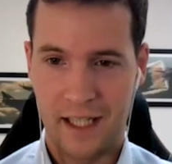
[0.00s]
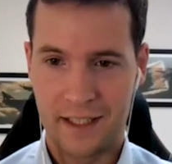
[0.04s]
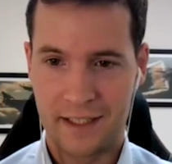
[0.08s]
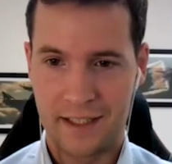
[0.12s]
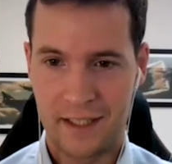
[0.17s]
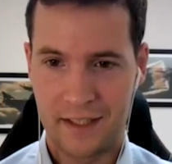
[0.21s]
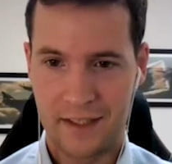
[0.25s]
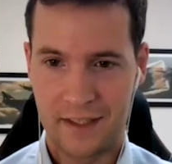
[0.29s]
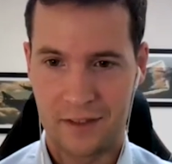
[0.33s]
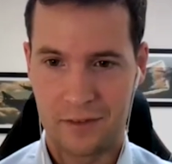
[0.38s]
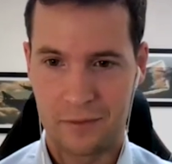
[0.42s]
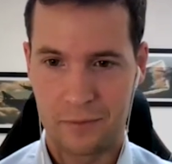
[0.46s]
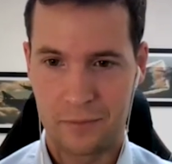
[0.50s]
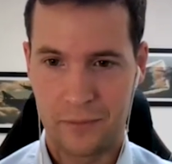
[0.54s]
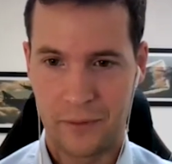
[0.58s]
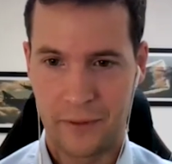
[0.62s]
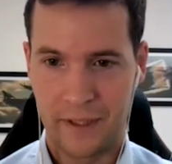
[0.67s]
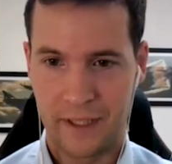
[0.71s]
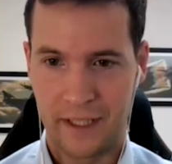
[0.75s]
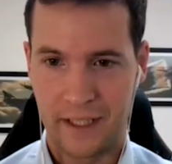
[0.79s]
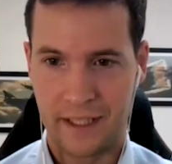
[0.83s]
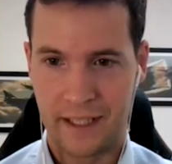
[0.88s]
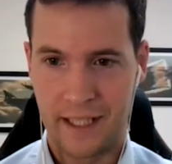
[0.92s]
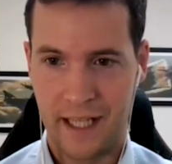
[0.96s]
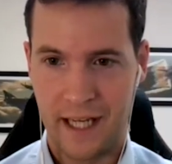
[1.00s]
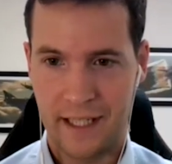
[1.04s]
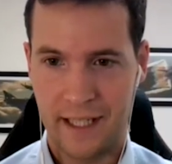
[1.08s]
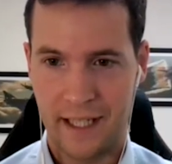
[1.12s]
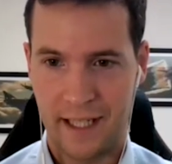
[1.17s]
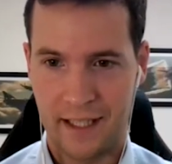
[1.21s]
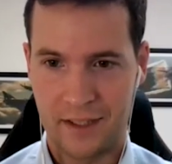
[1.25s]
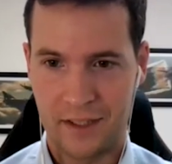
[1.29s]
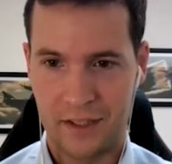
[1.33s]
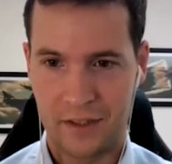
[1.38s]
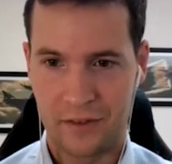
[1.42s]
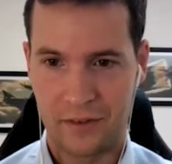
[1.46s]
doesn't put it in that
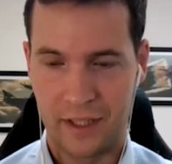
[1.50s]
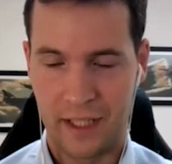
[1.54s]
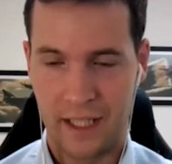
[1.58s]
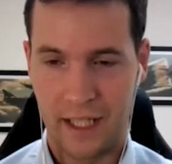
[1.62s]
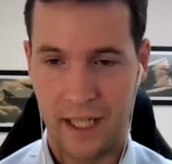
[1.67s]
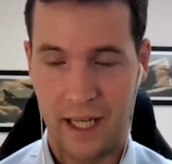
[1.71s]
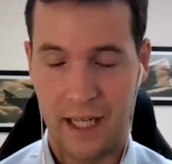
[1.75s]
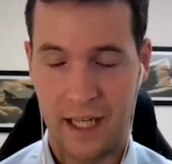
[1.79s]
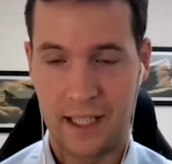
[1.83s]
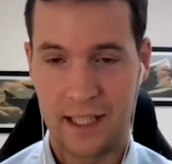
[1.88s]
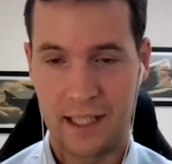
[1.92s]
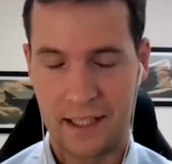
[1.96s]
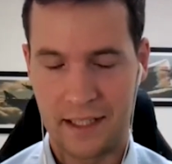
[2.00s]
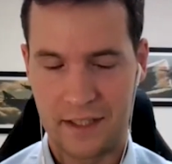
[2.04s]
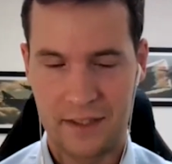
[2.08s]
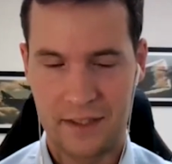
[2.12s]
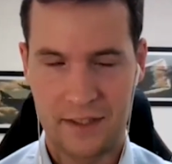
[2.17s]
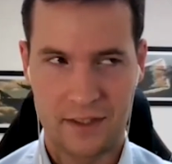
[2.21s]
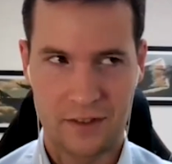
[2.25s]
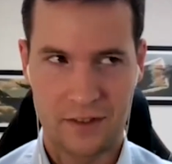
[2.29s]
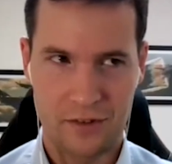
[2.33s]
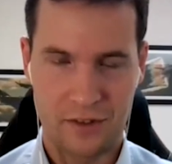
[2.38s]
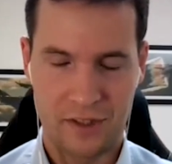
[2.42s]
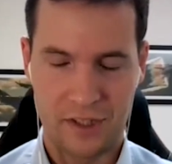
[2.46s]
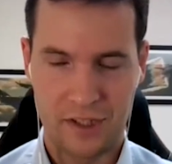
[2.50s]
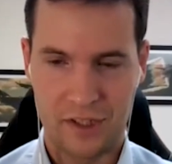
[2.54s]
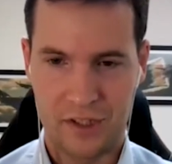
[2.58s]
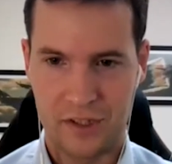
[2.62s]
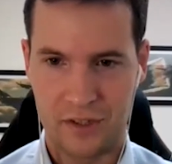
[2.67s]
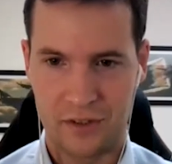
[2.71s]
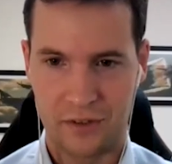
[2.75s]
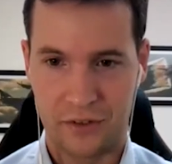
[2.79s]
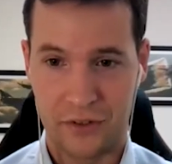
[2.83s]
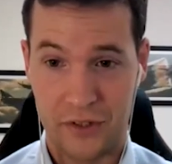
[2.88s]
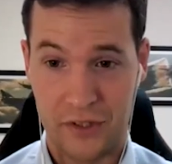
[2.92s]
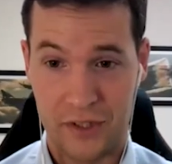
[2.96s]
category, at least in
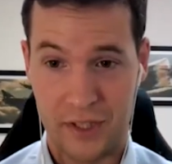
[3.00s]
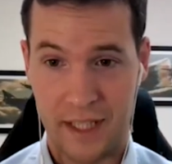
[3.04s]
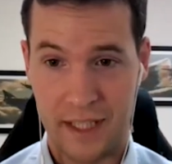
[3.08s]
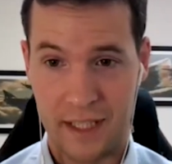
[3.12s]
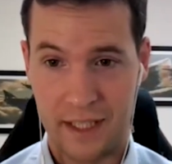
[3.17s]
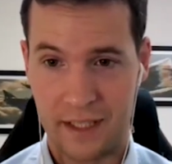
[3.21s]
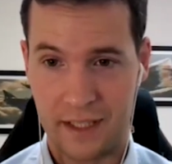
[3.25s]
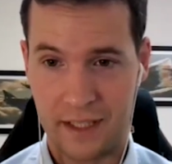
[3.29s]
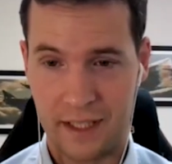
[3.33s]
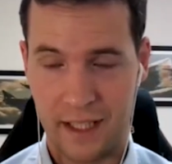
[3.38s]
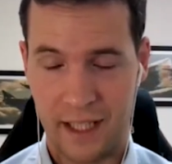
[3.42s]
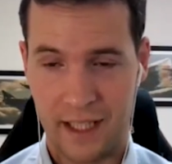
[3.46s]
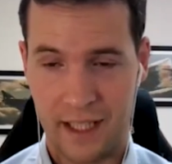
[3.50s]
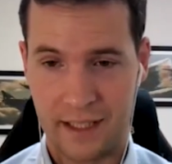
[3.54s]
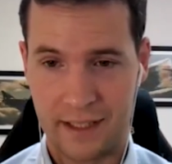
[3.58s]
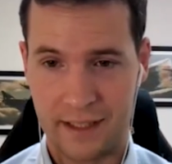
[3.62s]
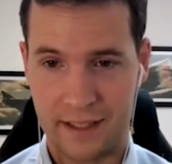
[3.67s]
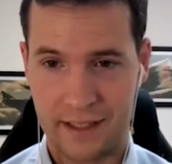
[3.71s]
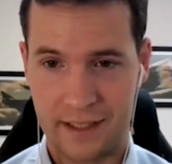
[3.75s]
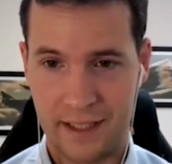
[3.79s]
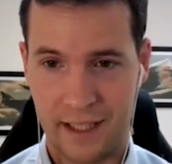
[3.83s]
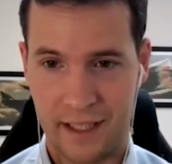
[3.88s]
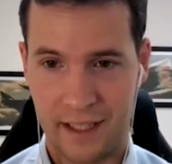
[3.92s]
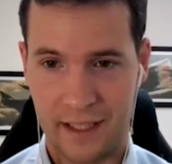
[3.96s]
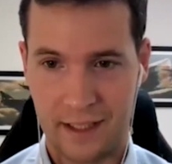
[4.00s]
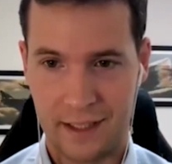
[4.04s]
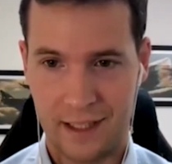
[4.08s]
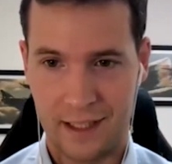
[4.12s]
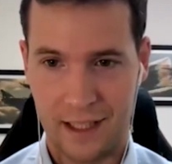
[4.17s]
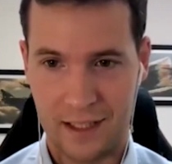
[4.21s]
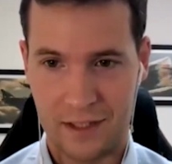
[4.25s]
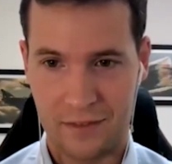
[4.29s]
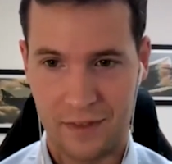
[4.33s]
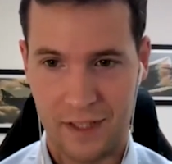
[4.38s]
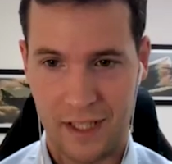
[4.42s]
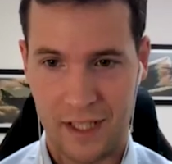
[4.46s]
traditional design and
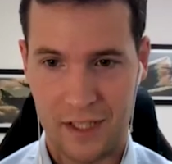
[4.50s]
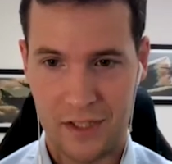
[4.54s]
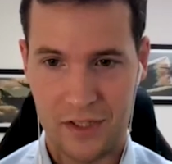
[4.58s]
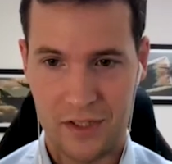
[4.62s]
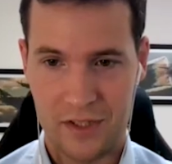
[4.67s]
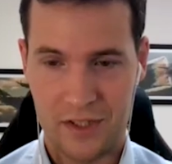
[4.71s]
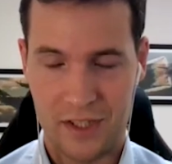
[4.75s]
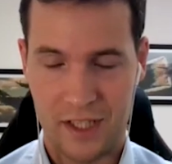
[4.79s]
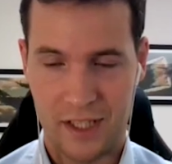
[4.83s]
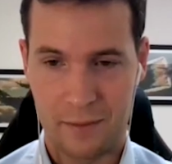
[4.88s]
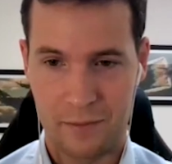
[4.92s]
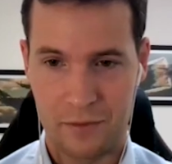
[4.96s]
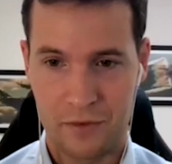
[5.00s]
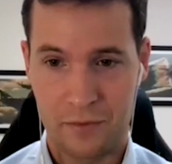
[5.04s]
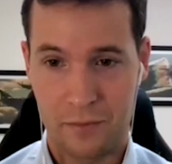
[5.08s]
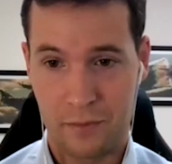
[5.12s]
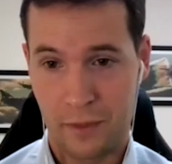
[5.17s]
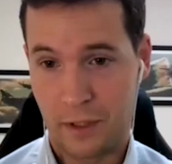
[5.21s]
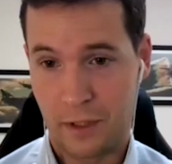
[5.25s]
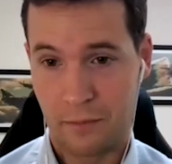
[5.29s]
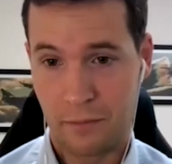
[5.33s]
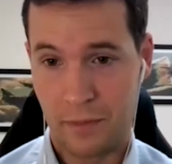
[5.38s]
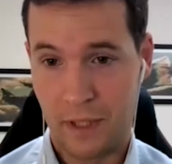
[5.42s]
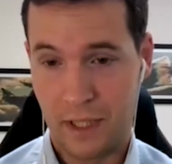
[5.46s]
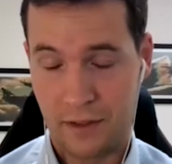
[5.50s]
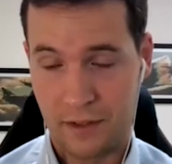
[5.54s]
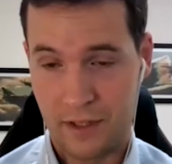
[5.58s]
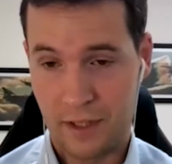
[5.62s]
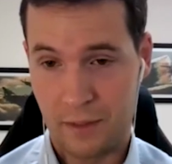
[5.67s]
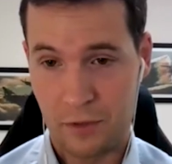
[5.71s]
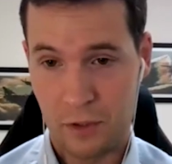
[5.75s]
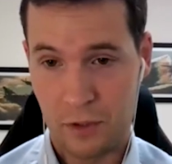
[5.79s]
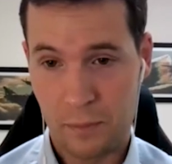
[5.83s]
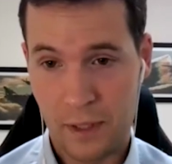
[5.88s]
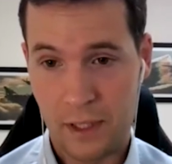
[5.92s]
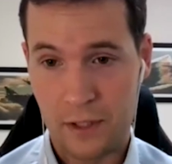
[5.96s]
classification terms, in
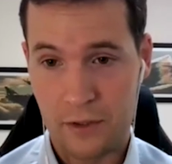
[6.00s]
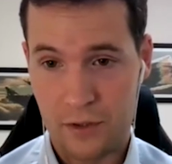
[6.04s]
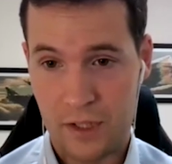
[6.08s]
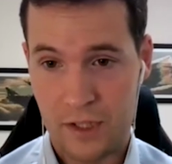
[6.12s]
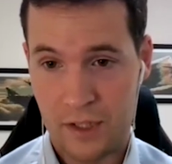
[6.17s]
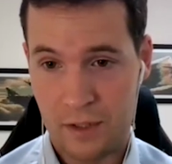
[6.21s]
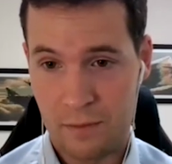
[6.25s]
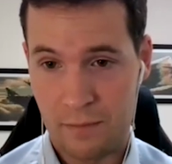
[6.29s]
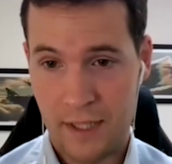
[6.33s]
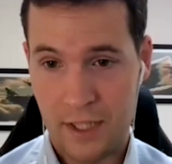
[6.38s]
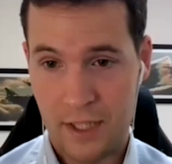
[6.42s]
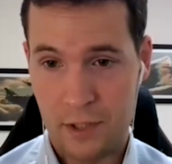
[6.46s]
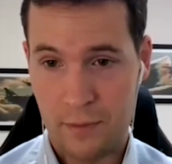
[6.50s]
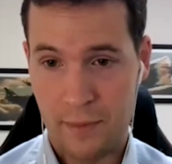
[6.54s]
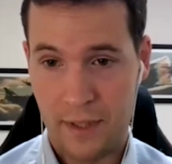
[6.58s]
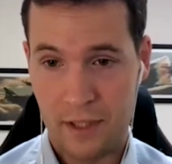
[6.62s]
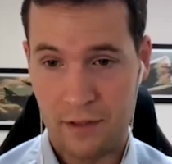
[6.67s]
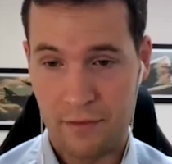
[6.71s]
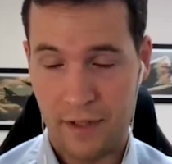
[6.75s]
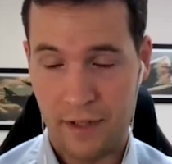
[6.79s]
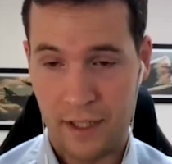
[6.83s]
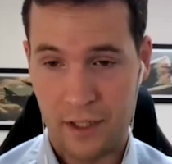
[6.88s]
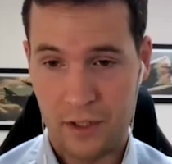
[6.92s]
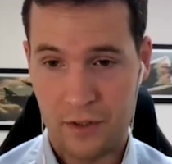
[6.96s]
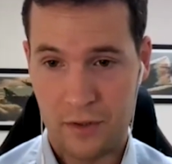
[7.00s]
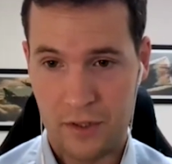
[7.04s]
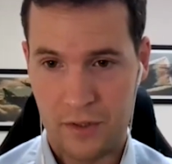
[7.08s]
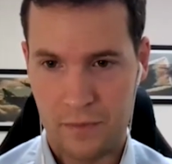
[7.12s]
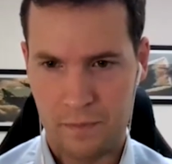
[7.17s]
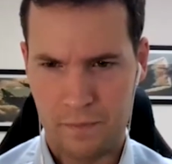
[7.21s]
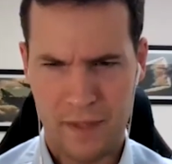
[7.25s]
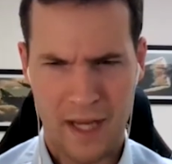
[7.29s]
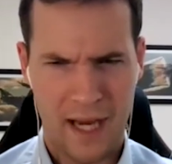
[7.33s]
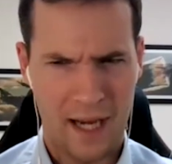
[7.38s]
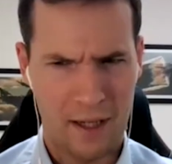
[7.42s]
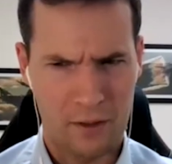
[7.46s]
terms of militaries and major
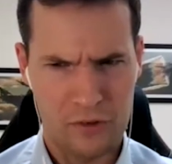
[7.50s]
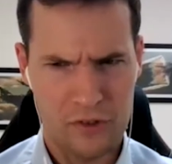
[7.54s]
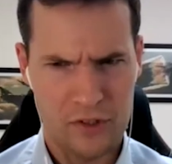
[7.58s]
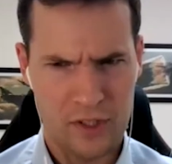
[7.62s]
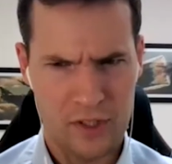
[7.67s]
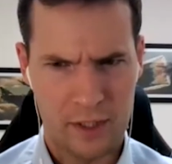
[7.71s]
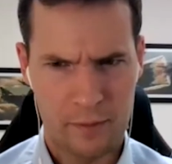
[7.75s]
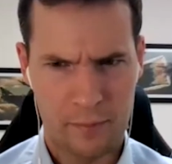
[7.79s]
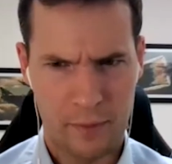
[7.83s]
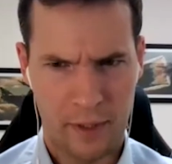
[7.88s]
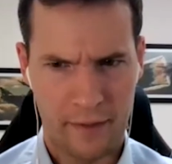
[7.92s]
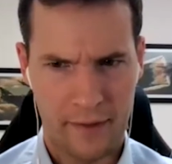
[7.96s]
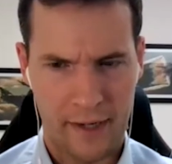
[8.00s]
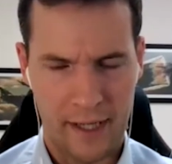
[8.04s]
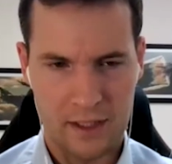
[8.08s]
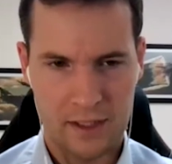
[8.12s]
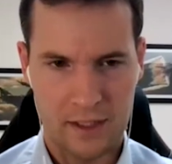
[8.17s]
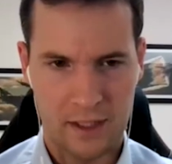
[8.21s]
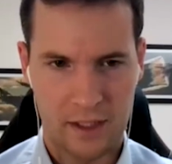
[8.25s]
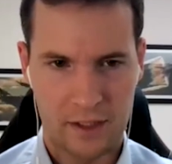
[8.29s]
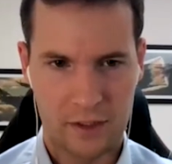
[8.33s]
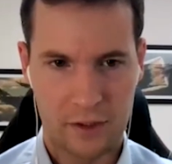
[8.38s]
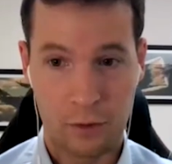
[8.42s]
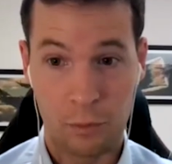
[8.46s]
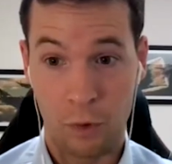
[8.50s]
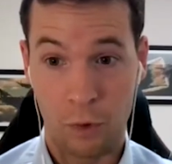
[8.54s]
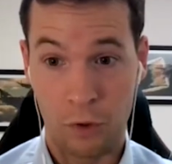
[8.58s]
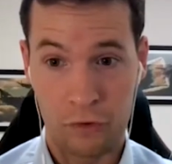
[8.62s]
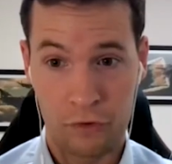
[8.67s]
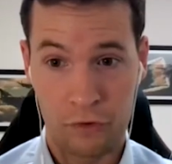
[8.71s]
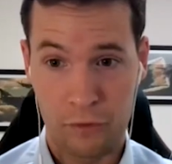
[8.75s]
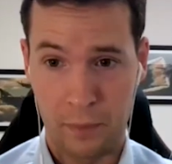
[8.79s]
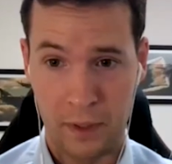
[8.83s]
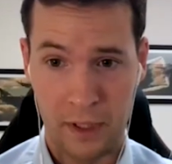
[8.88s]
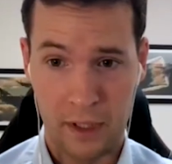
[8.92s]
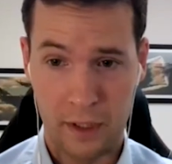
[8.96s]
manufacturers outside Bayraktar who want
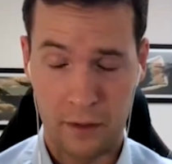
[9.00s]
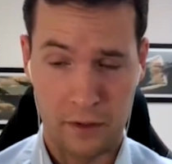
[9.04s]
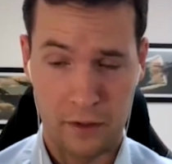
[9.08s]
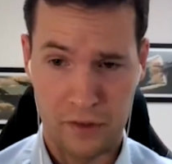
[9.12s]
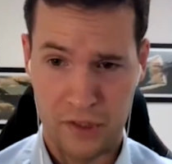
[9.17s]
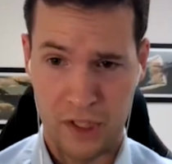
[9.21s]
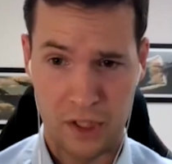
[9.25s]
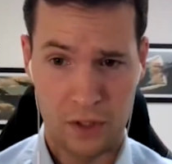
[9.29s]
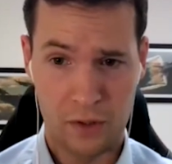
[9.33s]
to be known as a